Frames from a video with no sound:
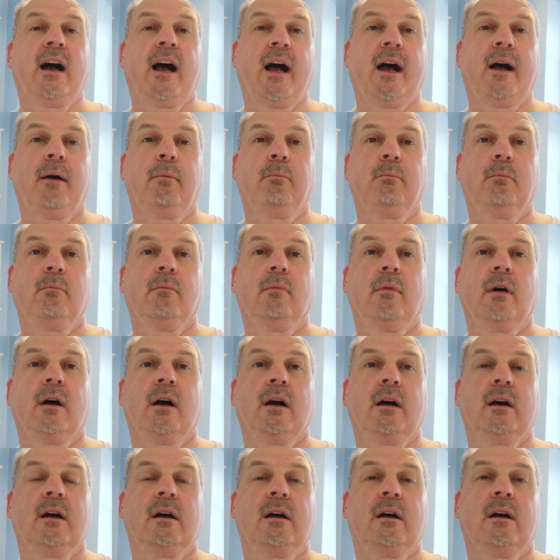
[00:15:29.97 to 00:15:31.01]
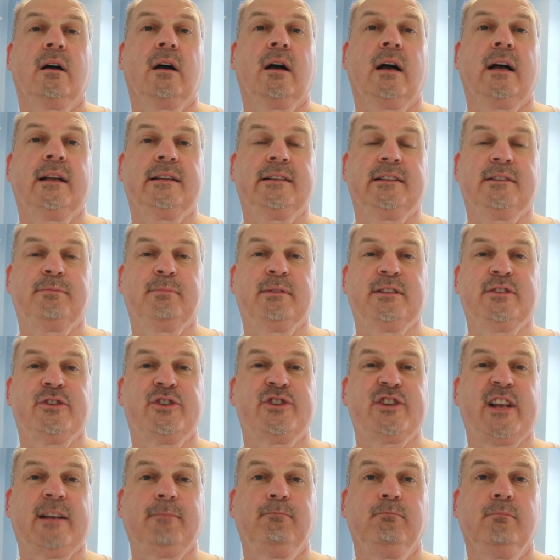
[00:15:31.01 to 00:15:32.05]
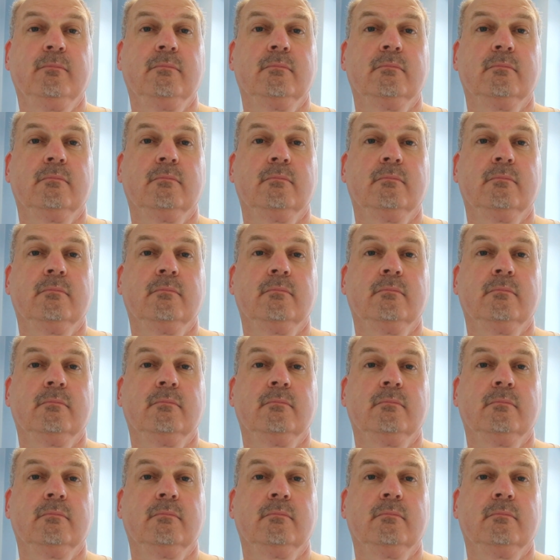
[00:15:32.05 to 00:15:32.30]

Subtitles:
and it's been sent,